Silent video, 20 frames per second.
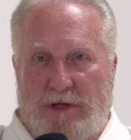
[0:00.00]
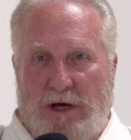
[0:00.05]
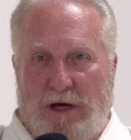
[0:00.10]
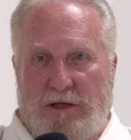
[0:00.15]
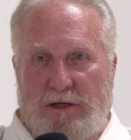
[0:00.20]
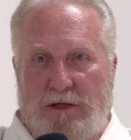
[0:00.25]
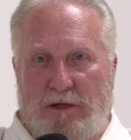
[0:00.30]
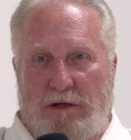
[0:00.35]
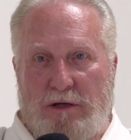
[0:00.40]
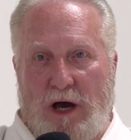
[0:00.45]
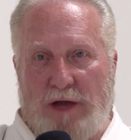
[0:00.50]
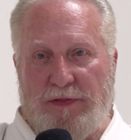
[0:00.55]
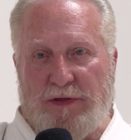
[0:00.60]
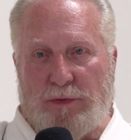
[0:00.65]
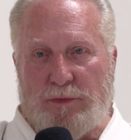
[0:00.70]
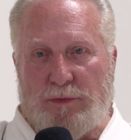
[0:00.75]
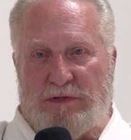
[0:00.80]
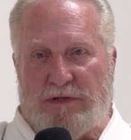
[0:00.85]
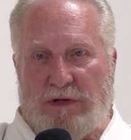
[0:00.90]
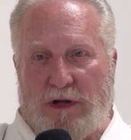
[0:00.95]
No, I
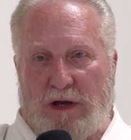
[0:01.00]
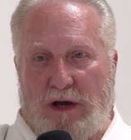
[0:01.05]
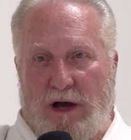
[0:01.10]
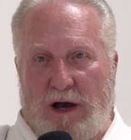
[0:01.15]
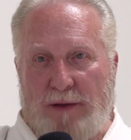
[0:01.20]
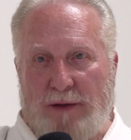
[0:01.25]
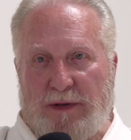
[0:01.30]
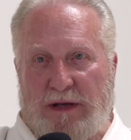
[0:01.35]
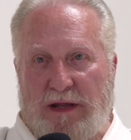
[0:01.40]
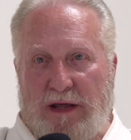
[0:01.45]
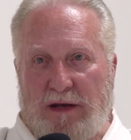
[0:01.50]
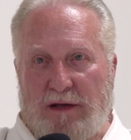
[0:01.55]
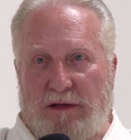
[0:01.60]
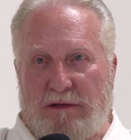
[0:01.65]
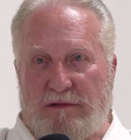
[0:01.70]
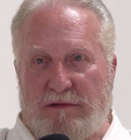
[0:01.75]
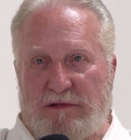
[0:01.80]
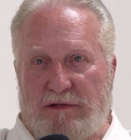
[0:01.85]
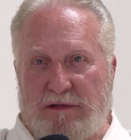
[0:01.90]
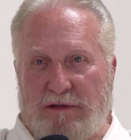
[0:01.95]
think it was an accommodated.